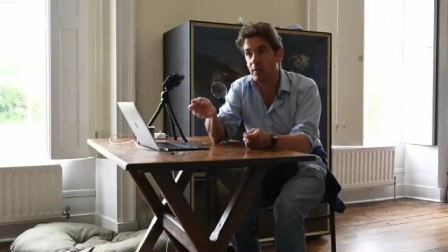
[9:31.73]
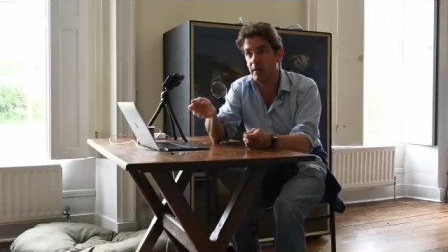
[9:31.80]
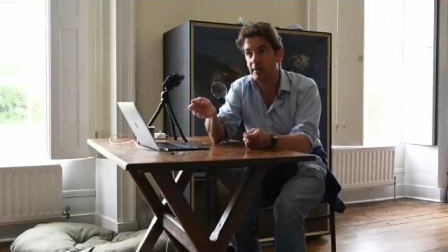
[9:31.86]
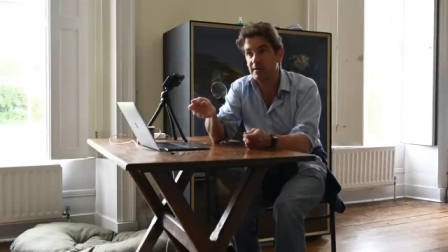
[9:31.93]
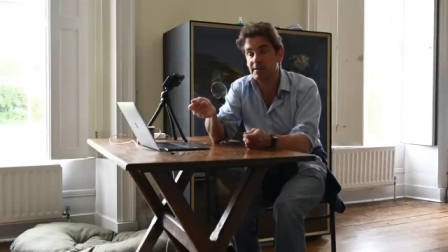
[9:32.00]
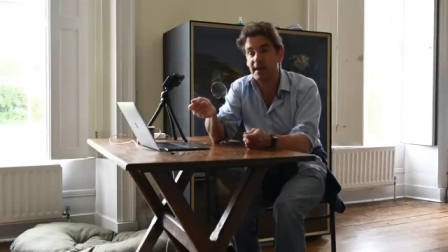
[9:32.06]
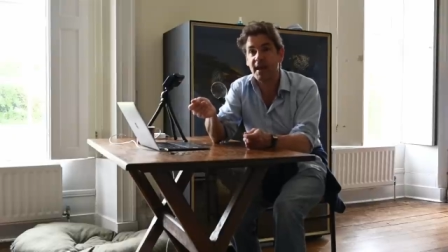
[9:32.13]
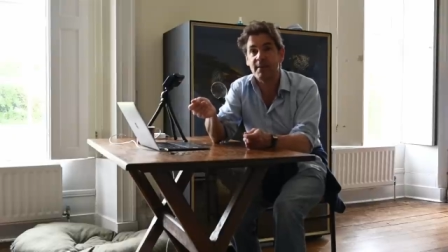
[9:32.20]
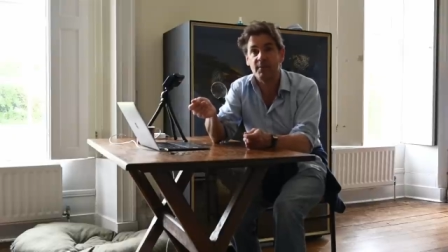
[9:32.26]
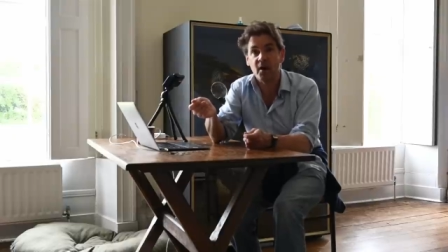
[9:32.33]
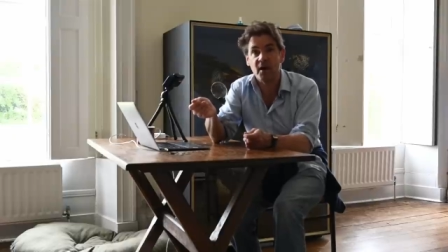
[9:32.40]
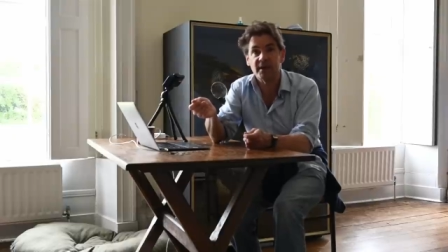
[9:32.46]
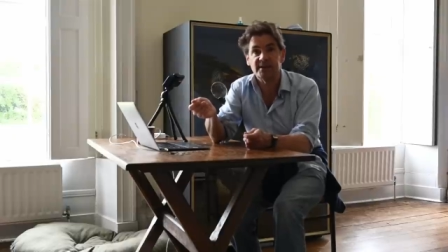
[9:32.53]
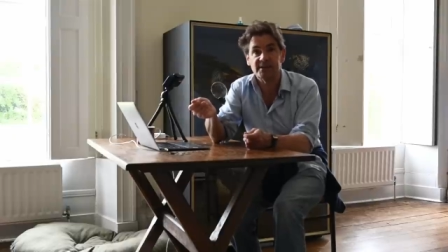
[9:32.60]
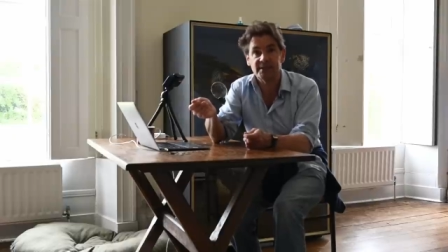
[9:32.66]
It's M
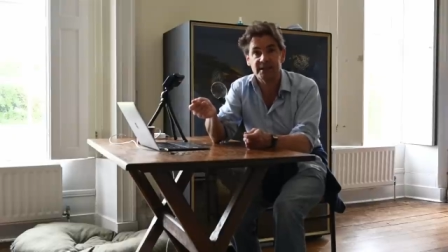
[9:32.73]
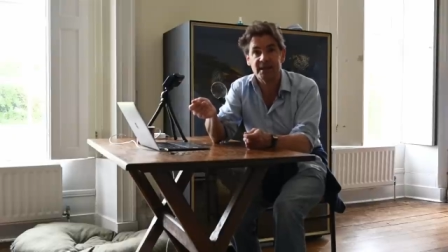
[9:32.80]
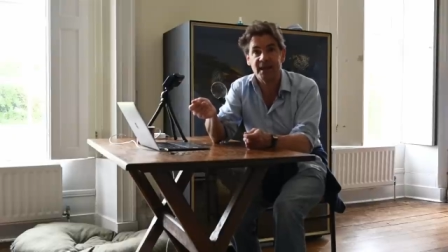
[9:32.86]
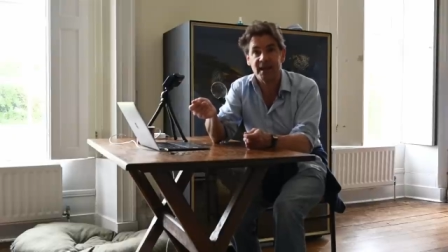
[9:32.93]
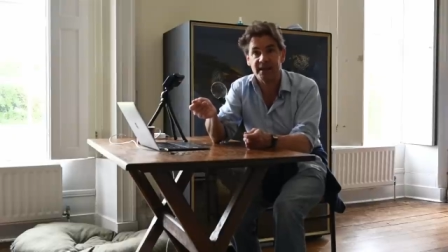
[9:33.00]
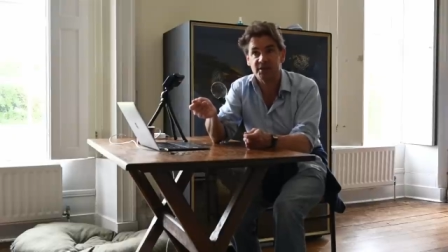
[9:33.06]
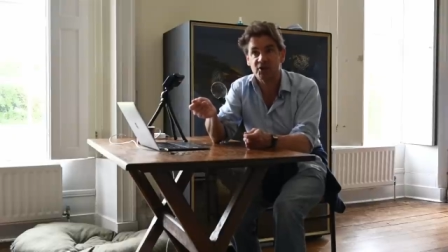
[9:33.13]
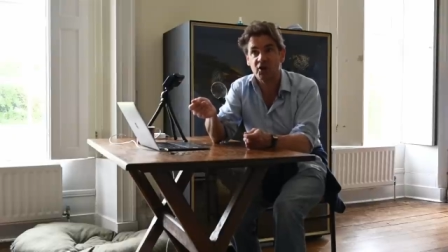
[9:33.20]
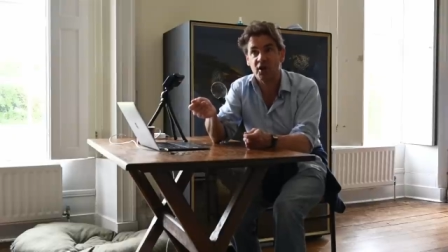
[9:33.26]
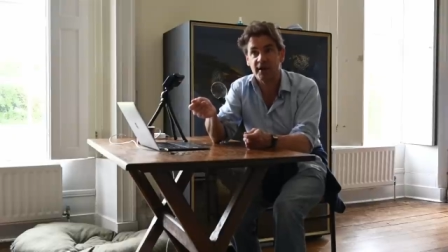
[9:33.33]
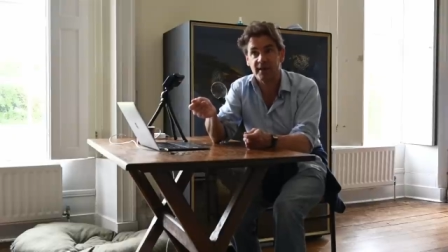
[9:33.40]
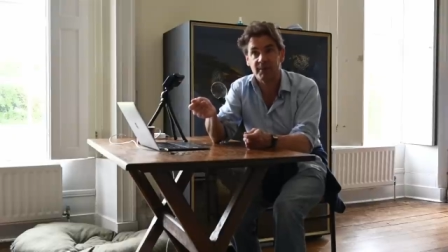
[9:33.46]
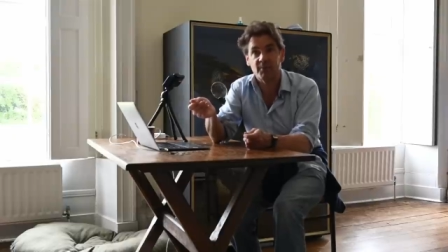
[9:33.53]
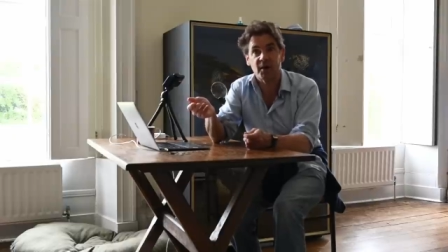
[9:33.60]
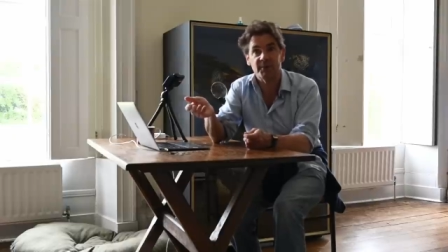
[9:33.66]
I C H
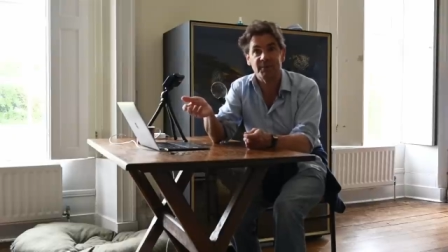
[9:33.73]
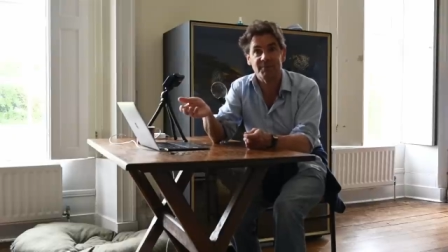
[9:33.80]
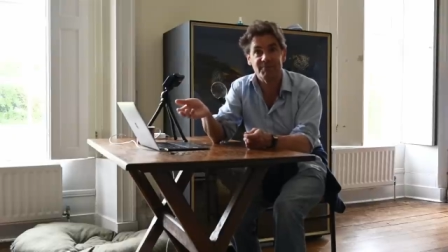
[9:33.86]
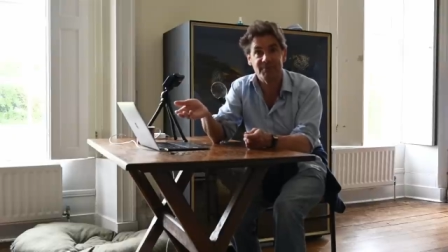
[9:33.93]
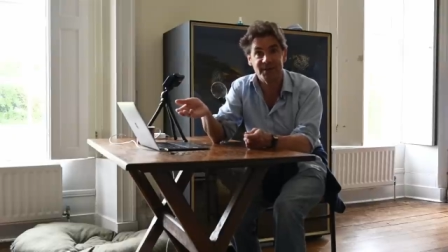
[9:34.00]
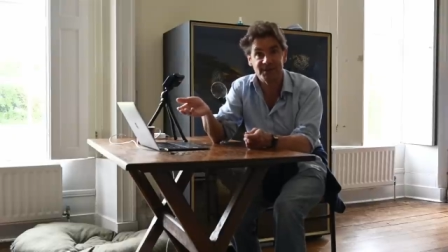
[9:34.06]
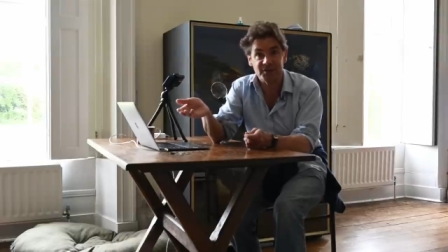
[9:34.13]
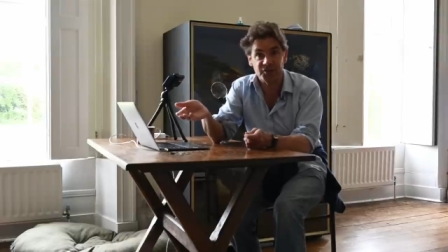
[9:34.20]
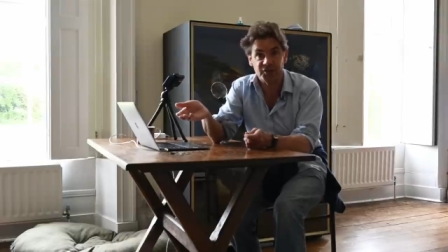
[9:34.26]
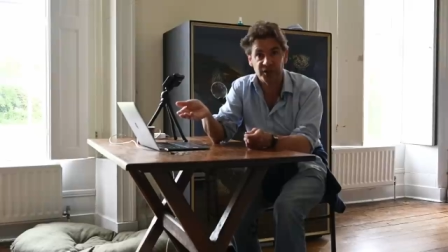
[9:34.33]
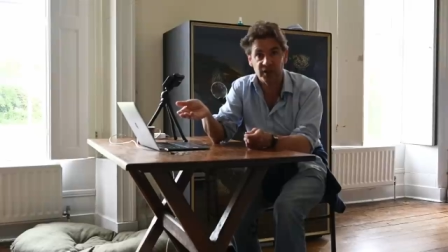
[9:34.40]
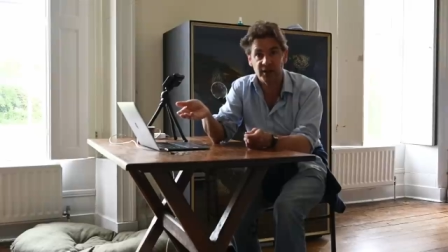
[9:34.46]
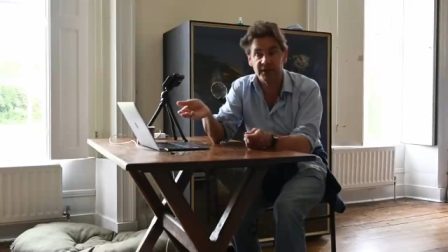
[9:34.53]
I. That might be Michi.